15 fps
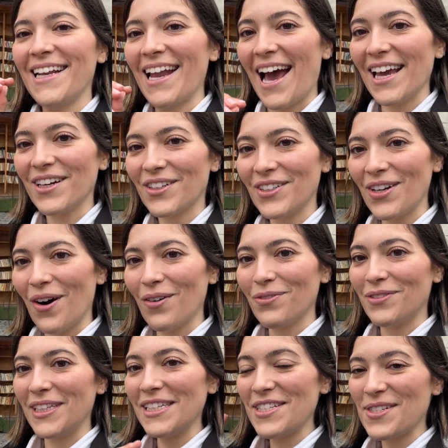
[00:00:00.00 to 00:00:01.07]
An icon
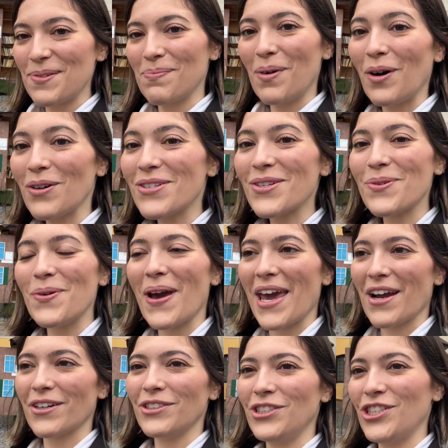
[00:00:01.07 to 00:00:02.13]
of this small
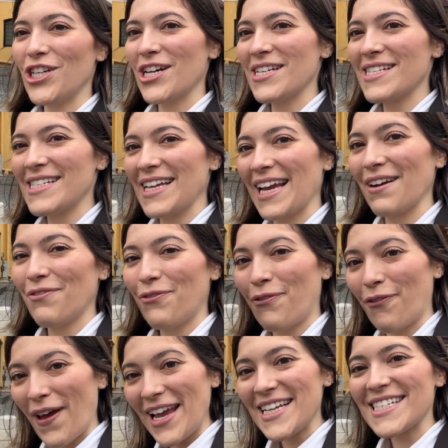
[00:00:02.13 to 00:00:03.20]
square just
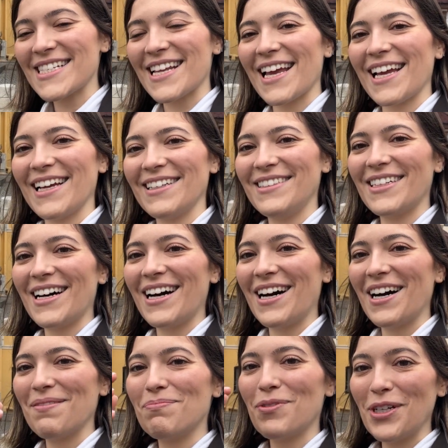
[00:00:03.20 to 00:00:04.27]
facing
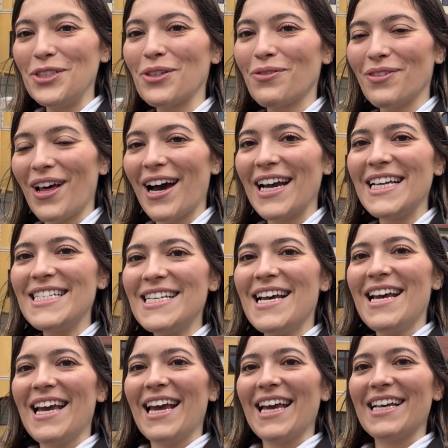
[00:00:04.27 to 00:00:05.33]
the Bridge of Lies
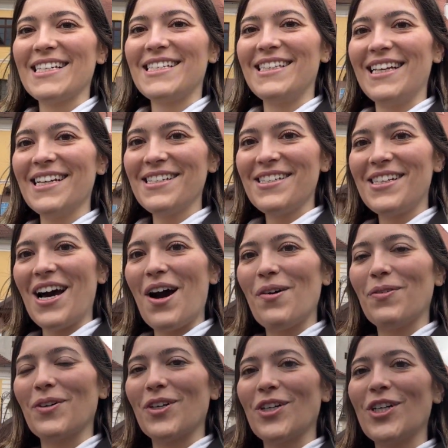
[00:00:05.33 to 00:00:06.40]
is this
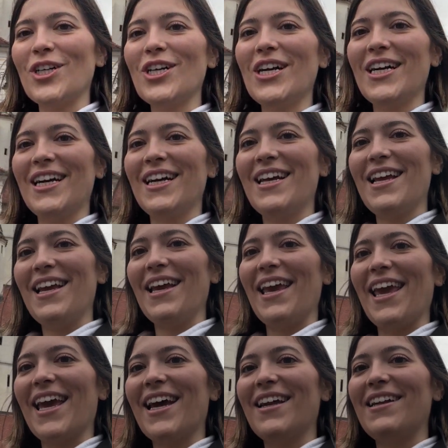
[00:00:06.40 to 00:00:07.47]
tower,
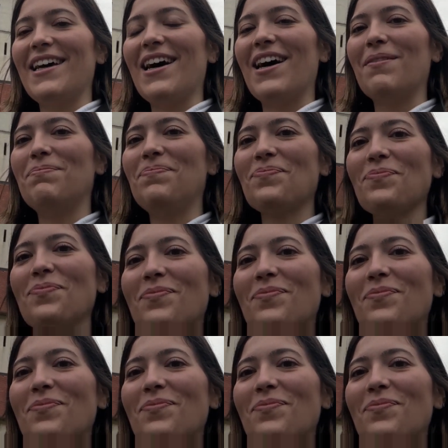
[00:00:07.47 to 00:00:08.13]
and